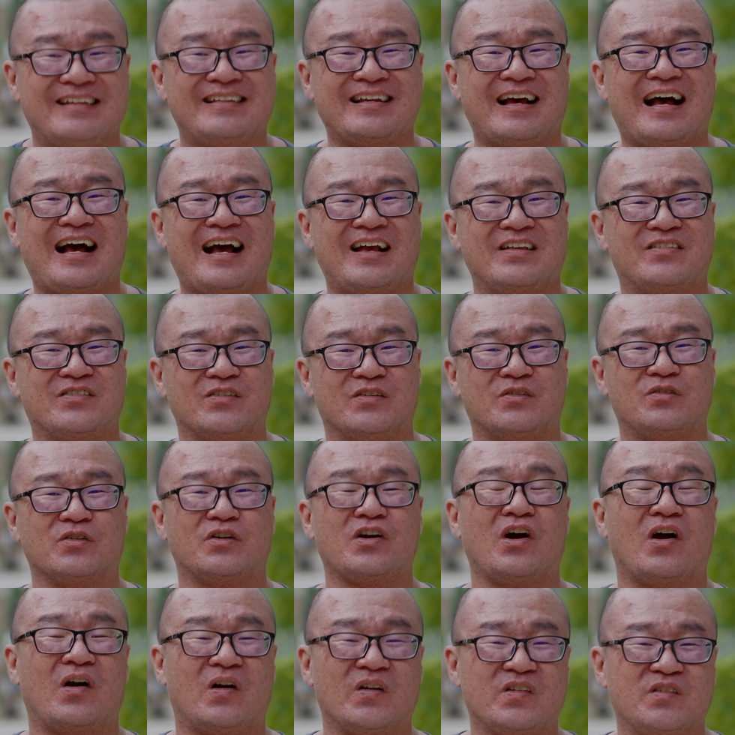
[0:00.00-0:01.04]
the ISO to
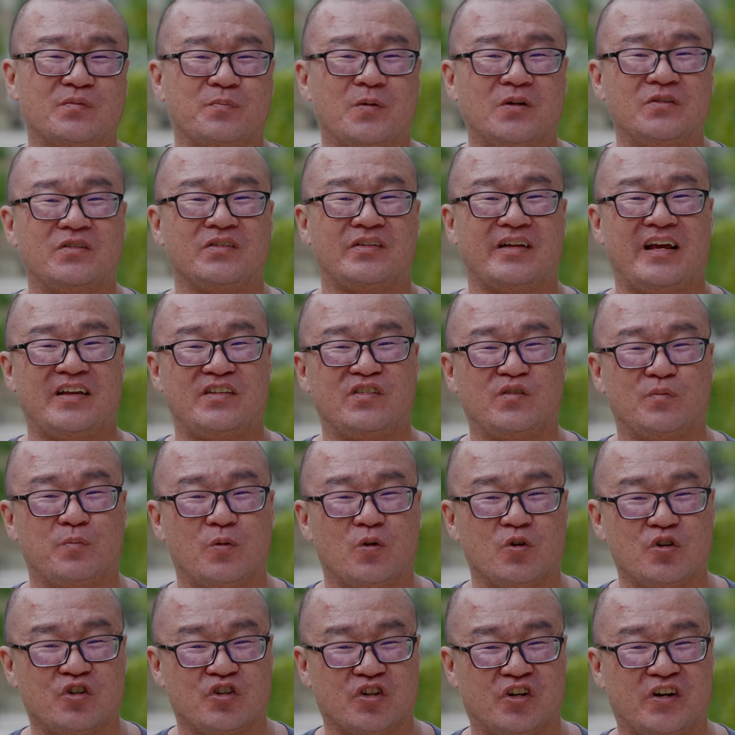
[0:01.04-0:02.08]
correspond to the
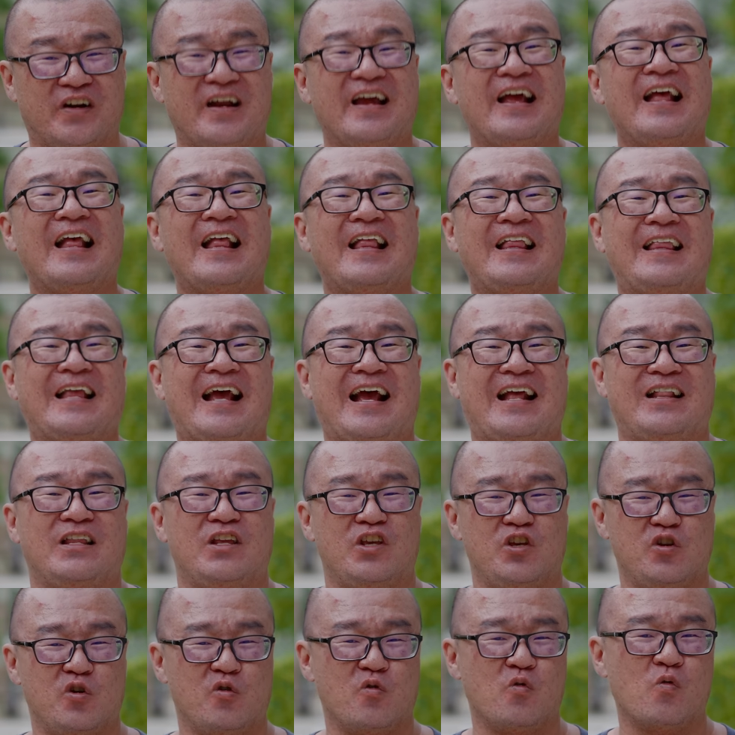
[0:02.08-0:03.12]
exposure that
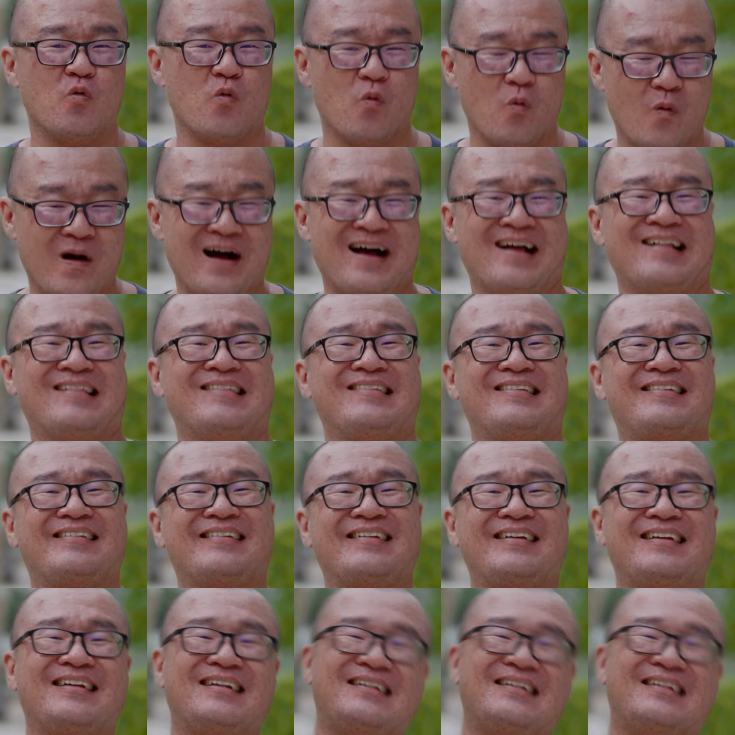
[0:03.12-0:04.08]
you want.